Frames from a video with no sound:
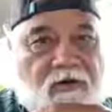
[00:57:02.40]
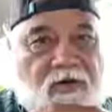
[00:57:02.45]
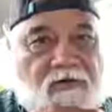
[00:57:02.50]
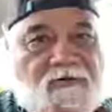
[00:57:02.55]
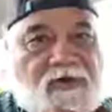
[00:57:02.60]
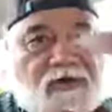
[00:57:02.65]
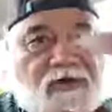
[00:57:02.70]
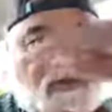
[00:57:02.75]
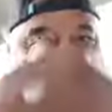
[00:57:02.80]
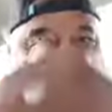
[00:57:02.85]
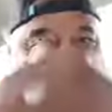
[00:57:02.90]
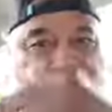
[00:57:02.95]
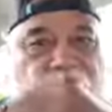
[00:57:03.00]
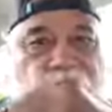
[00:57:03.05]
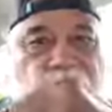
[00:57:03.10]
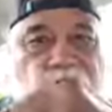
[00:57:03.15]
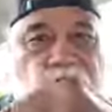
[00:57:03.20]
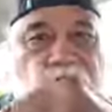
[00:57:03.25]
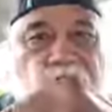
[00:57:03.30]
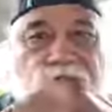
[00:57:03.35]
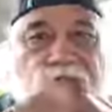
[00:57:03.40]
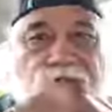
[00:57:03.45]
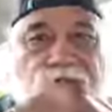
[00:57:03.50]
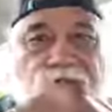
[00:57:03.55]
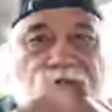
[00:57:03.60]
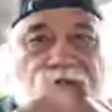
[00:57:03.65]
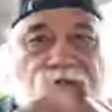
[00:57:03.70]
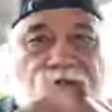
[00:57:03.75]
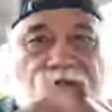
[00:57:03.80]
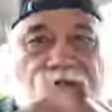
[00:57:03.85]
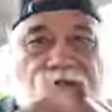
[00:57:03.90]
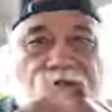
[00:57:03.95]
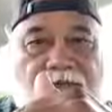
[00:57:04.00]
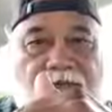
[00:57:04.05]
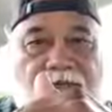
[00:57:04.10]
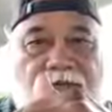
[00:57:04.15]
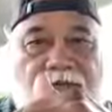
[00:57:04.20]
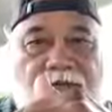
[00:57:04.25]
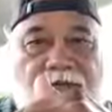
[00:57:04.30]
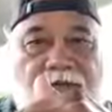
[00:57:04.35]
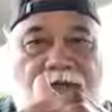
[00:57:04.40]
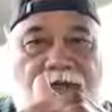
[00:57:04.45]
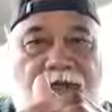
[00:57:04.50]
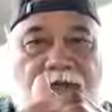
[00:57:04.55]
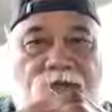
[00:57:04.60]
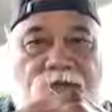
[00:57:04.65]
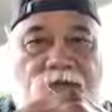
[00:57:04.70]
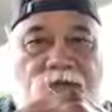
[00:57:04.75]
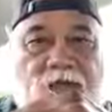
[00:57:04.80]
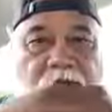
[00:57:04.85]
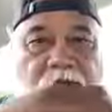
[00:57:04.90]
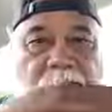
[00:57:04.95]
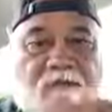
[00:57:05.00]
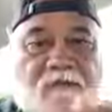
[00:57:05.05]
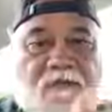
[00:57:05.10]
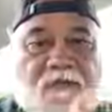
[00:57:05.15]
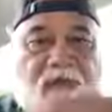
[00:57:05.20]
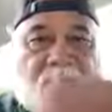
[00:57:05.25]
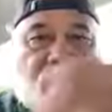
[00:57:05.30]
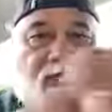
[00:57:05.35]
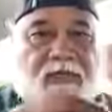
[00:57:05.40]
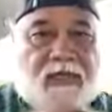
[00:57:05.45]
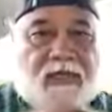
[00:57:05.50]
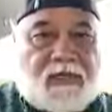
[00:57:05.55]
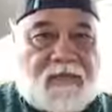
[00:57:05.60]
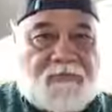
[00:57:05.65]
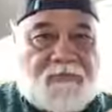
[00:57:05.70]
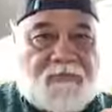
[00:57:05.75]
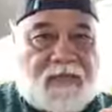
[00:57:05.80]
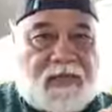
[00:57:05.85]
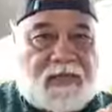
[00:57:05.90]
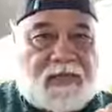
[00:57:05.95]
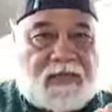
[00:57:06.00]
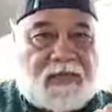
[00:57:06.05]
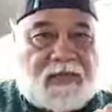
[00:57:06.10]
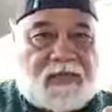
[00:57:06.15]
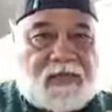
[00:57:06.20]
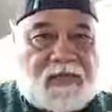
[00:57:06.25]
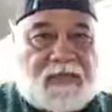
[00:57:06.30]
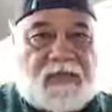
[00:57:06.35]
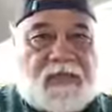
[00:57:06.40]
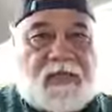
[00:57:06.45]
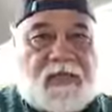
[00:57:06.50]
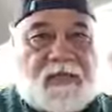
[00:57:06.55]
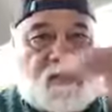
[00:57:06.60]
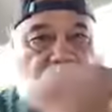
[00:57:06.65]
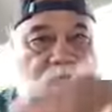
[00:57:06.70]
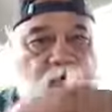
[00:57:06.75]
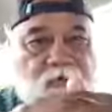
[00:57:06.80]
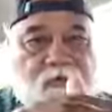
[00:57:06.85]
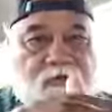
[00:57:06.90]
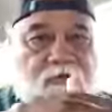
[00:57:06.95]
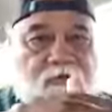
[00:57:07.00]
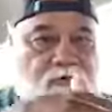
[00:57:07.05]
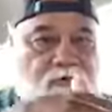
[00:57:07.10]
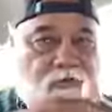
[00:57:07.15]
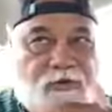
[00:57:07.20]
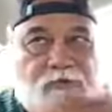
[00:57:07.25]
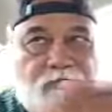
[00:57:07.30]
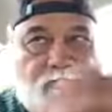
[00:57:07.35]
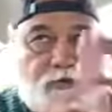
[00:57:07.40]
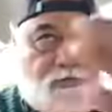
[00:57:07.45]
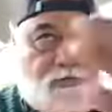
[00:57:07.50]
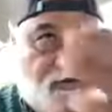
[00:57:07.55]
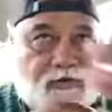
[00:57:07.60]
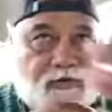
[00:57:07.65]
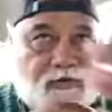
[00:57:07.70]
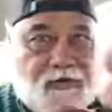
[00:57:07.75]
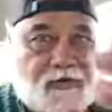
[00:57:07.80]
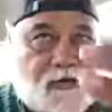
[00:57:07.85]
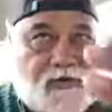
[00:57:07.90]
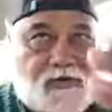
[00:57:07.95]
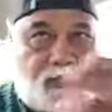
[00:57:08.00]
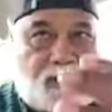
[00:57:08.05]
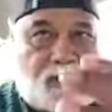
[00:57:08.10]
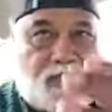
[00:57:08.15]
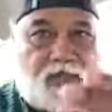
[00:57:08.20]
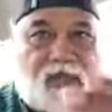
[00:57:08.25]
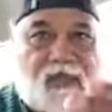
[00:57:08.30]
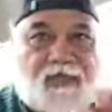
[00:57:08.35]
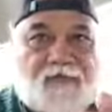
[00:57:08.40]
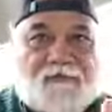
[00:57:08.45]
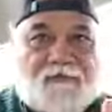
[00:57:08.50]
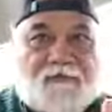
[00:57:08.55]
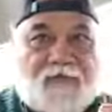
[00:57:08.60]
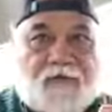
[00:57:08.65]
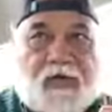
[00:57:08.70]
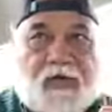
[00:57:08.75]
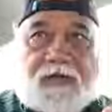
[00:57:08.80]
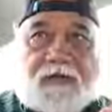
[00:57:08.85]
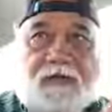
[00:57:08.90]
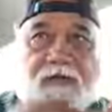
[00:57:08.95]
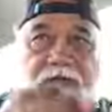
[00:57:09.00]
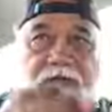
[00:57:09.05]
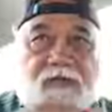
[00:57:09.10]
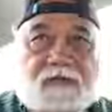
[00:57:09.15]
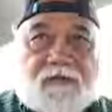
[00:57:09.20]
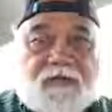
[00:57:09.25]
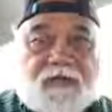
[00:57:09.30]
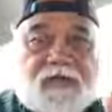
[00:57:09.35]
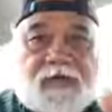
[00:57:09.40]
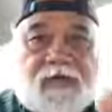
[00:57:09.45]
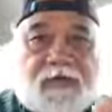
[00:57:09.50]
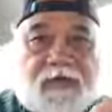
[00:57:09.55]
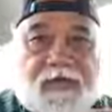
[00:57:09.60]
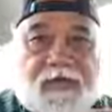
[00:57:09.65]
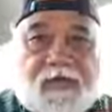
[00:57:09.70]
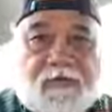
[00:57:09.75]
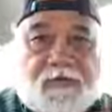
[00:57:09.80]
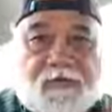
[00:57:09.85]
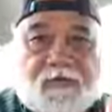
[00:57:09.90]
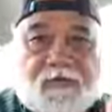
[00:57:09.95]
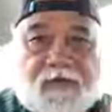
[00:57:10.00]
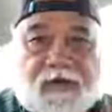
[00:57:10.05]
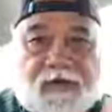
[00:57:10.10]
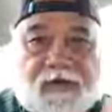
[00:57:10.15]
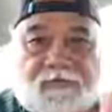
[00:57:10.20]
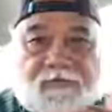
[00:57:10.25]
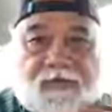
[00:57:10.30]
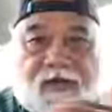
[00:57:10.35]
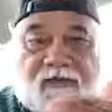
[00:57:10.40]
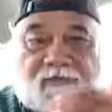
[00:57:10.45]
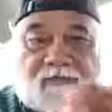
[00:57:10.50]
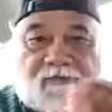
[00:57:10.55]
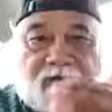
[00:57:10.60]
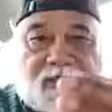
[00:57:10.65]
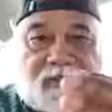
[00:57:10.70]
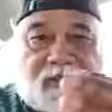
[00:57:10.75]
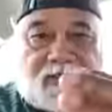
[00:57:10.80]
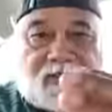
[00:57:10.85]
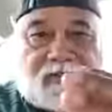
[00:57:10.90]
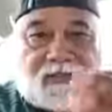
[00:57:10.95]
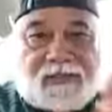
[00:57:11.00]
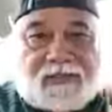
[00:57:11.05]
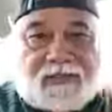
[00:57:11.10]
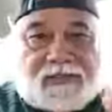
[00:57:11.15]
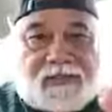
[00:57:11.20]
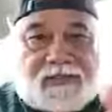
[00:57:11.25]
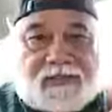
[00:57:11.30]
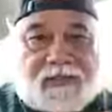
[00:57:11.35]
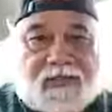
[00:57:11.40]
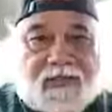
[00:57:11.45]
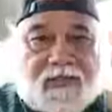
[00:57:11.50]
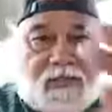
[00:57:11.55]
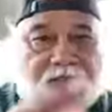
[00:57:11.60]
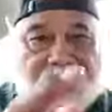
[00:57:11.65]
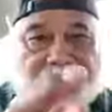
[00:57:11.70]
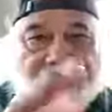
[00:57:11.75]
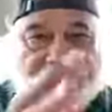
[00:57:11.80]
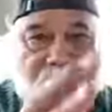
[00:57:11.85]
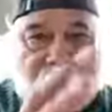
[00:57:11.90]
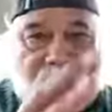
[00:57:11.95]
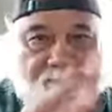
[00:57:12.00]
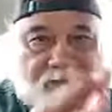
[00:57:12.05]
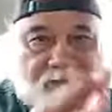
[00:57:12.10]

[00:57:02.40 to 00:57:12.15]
of the changeover, yeah, of getting pregnant, going through this period of, I guess, prenatal, whatever that phase is, that